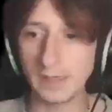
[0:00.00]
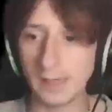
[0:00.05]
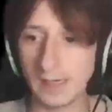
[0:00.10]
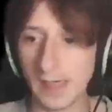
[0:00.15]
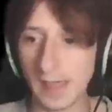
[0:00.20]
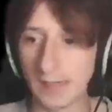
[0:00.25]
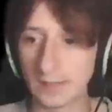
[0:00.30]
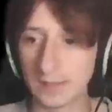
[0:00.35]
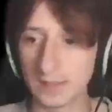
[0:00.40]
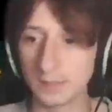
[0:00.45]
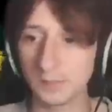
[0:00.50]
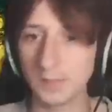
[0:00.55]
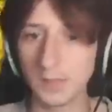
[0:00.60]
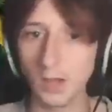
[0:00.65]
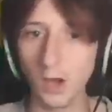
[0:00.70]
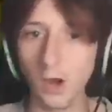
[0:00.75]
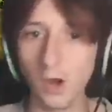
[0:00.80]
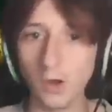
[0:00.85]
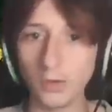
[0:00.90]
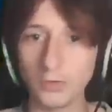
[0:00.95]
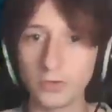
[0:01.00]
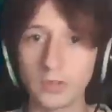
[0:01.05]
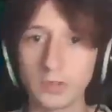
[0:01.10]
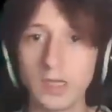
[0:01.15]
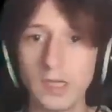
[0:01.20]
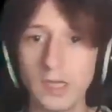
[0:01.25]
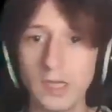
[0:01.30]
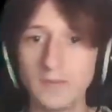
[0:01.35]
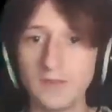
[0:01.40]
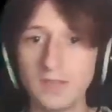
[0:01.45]
nest, because
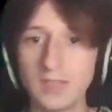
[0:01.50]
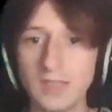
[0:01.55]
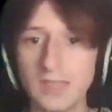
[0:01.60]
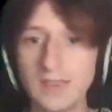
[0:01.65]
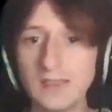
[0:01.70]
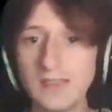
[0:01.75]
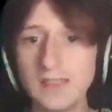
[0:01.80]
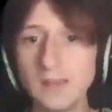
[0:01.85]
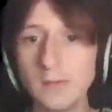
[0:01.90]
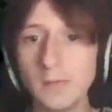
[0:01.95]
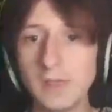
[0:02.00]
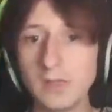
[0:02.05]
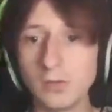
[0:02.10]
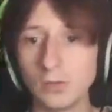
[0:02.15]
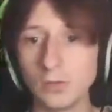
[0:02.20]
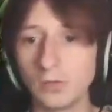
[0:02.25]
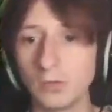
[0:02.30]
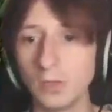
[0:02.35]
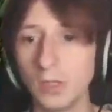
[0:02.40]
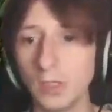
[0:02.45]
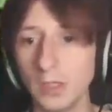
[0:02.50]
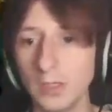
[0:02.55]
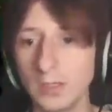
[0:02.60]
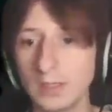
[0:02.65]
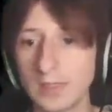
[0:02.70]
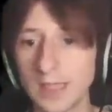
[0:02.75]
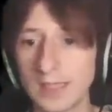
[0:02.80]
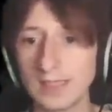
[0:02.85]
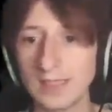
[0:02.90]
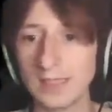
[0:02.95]
if you stand in the middle,
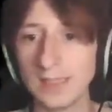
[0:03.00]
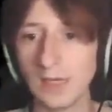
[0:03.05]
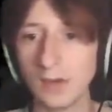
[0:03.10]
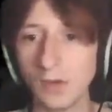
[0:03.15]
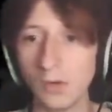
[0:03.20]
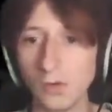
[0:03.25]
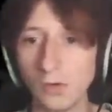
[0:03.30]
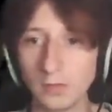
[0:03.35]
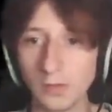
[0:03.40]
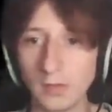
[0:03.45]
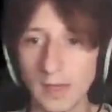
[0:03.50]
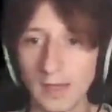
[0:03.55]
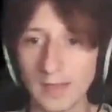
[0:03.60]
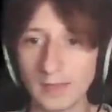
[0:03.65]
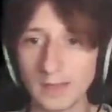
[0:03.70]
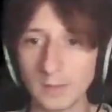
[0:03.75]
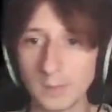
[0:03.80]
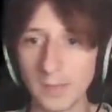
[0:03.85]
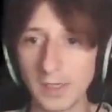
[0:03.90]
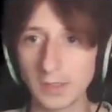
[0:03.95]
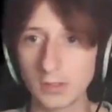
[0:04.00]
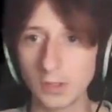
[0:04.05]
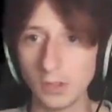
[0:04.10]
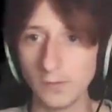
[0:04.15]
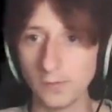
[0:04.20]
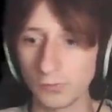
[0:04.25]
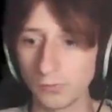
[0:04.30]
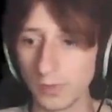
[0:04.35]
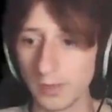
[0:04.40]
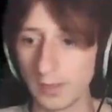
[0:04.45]
you tend to get all your ants picked
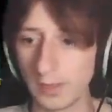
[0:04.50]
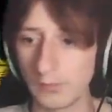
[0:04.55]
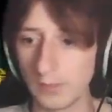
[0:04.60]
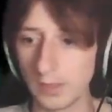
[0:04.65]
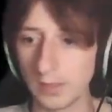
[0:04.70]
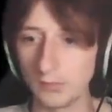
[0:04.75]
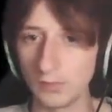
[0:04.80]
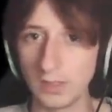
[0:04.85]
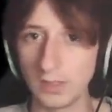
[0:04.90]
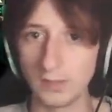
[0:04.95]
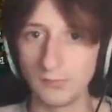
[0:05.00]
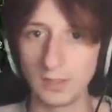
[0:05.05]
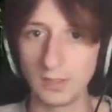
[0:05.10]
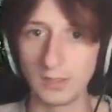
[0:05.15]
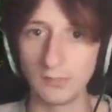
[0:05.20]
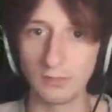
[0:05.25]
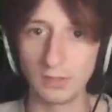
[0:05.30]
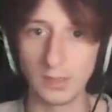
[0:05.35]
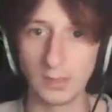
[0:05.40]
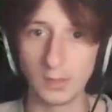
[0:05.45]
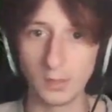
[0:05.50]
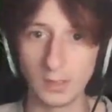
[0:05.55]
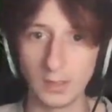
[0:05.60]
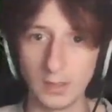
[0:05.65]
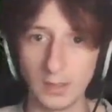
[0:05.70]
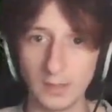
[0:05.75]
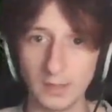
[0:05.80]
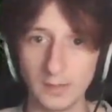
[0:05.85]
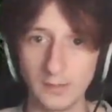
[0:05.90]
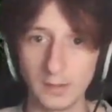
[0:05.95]
off really, really, really, really, really
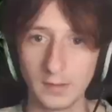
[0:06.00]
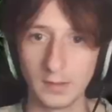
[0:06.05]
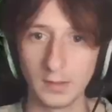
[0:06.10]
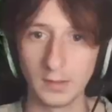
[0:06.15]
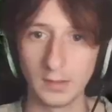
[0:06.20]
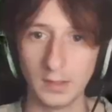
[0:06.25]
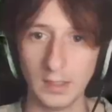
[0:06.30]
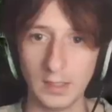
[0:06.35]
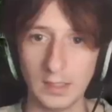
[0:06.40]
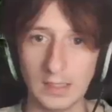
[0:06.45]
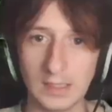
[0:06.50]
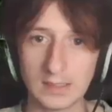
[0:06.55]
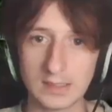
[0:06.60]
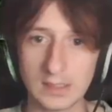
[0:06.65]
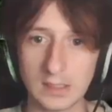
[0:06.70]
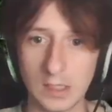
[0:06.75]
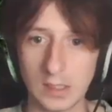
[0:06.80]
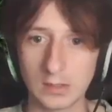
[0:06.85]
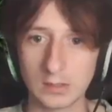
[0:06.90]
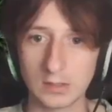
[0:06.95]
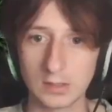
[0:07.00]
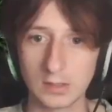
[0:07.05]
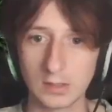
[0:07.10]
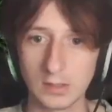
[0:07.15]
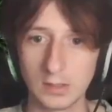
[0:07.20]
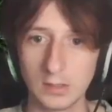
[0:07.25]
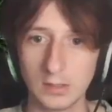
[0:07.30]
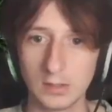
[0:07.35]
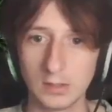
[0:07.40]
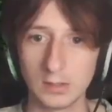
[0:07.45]
quickly. And that sucks.
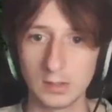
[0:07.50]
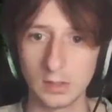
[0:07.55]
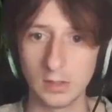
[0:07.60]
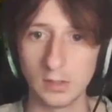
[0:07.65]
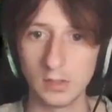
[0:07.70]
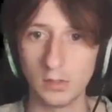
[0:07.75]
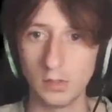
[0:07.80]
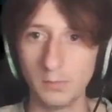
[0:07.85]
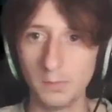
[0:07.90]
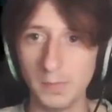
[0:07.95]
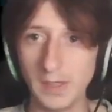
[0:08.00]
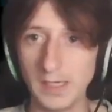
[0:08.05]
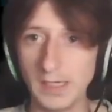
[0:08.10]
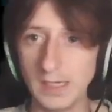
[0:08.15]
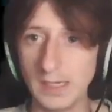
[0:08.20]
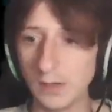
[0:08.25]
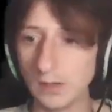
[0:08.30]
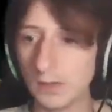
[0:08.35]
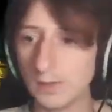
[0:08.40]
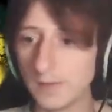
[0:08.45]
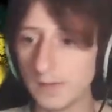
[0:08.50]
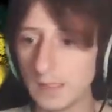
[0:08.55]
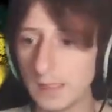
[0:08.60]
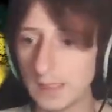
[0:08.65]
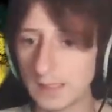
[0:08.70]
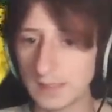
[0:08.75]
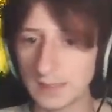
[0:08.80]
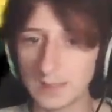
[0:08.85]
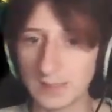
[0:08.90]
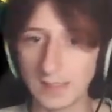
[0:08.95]
So pick an area of the
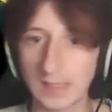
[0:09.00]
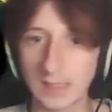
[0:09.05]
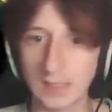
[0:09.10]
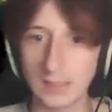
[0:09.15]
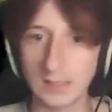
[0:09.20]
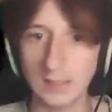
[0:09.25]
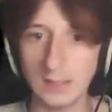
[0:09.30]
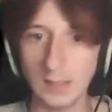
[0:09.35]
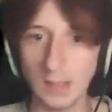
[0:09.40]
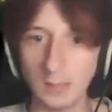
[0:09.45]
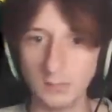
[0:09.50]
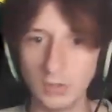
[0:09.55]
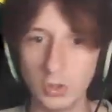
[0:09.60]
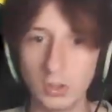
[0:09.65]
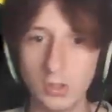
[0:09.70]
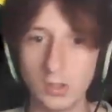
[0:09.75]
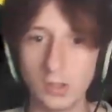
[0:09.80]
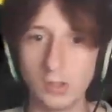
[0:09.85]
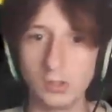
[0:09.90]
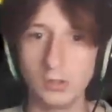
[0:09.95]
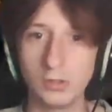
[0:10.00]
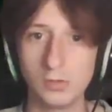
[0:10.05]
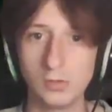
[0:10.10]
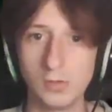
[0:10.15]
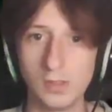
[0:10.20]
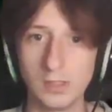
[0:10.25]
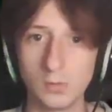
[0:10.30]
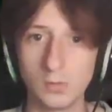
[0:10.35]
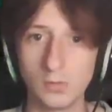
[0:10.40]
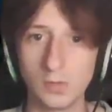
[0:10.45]
nest to stand in. I'm just going to do
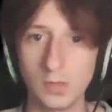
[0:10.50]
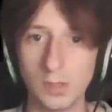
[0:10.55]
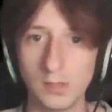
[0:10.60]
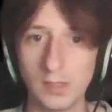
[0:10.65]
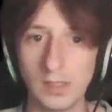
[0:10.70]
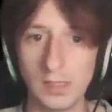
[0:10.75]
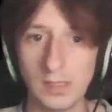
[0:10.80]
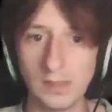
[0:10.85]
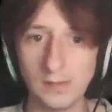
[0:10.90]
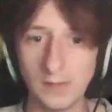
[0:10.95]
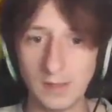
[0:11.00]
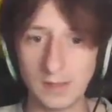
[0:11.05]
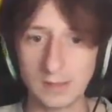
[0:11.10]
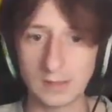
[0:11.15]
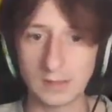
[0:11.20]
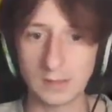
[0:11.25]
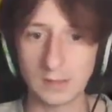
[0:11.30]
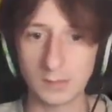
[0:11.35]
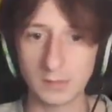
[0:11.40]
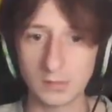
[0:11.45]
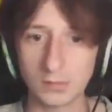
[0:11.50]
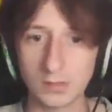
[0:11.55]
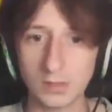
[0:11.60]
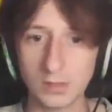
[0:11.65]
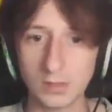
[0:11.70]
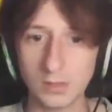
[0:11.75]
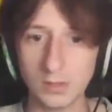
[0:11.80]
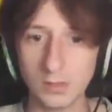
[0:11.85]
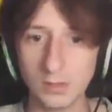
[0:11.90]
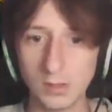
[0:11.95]
this one down here as a
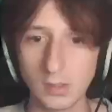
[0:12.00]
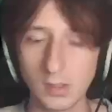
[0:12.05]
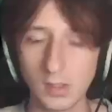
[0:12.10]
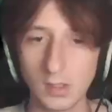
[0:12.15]
demonstration.